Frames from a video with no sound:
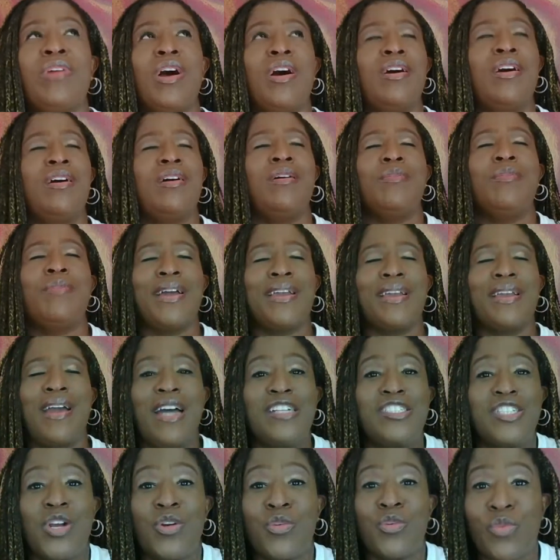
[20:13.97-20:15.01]
oh my
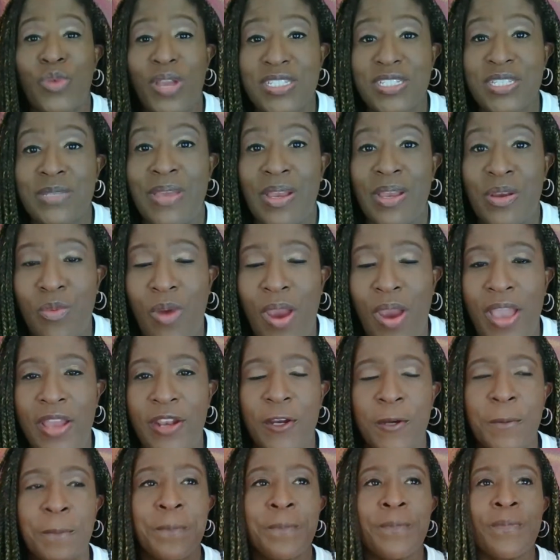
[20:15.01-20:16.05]
gosh, a resume
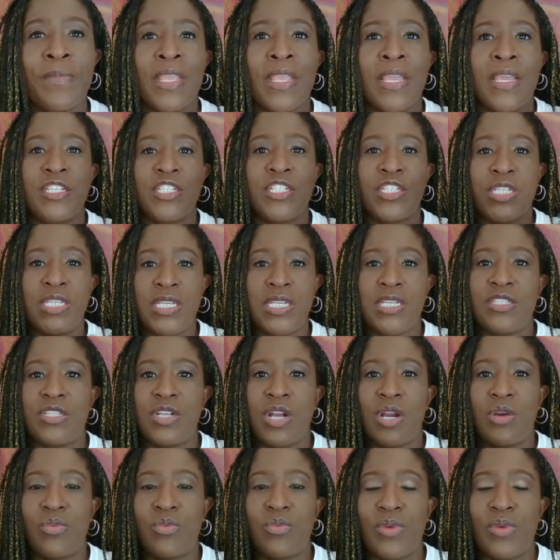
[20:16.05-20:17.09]
writer. She is
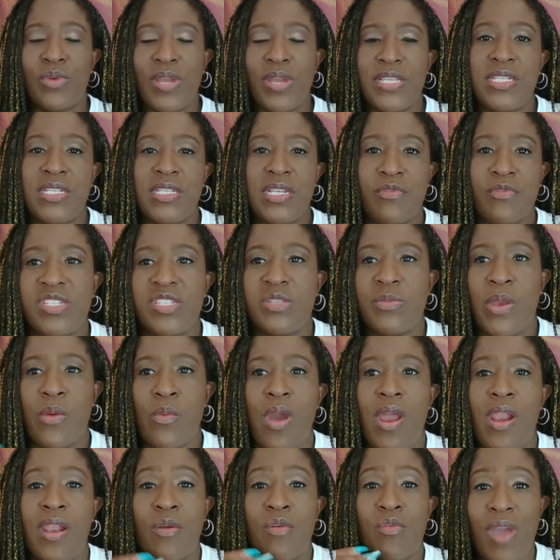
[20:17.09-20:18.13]
our resident resume
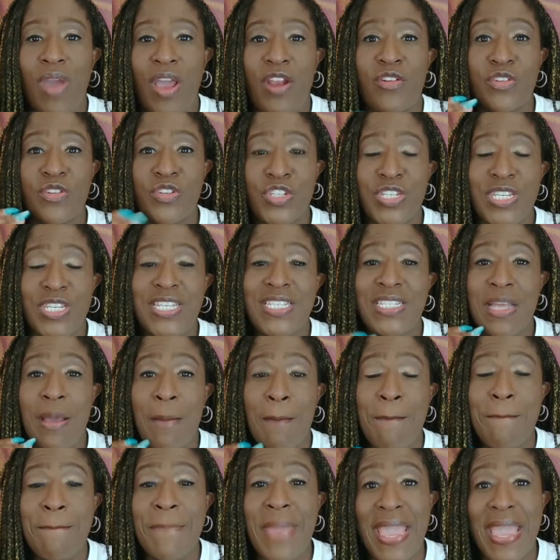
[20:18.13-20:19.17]
writer, and she's
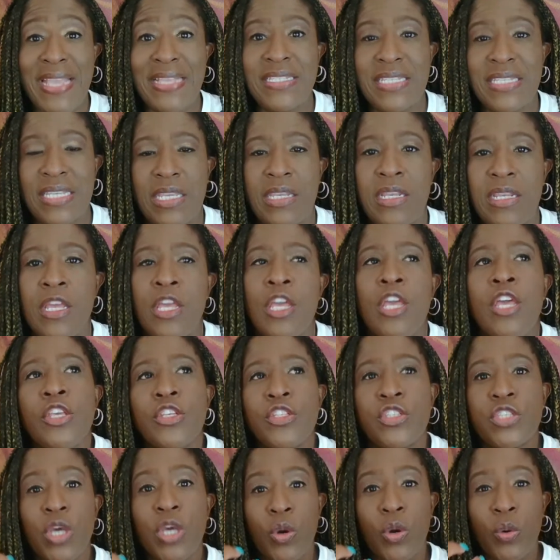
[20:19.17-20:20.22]
amazing.
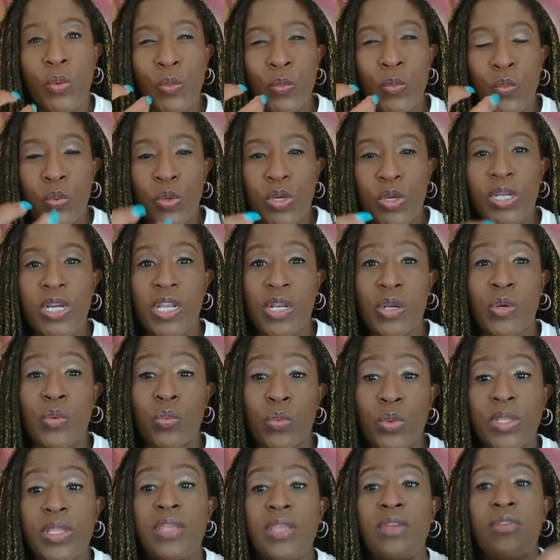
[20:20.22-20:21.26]
So we're going to
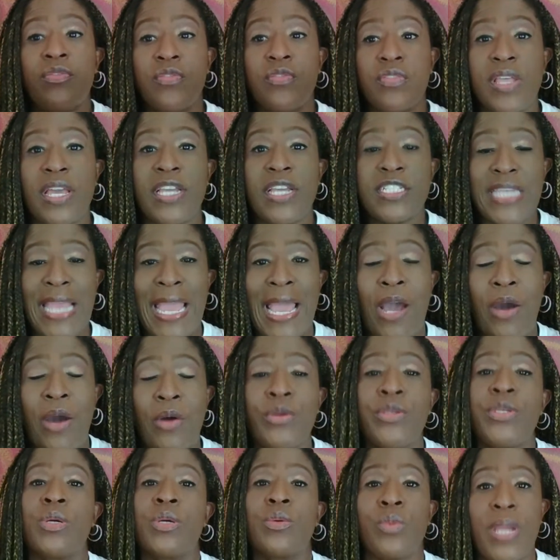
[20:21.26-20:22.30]
really flesh
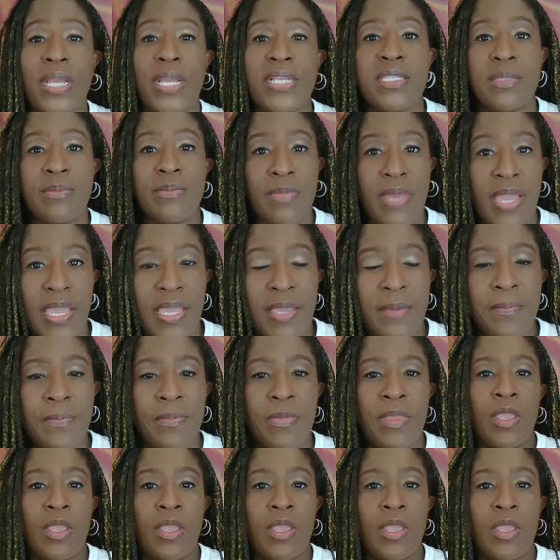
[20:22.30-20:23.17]
out your resume